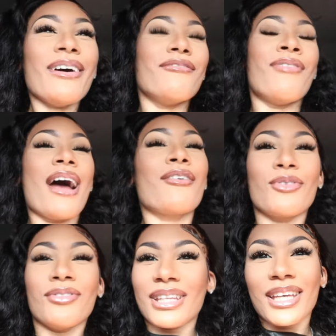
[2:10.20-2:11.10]
went
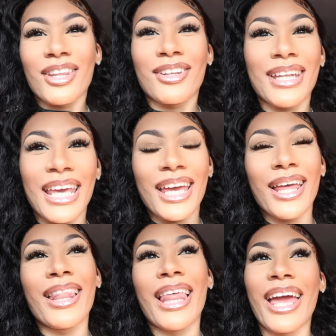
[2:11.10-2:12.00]
viral the other
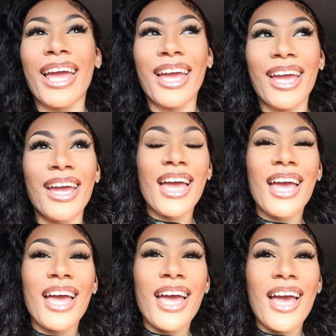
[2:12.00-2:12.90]
day. Like,
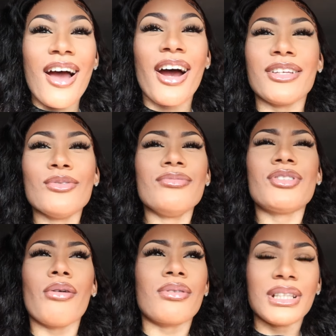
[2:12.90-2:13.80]
are you
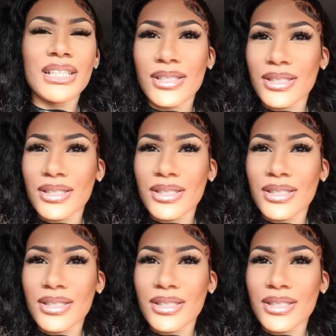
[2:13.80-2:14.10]
totally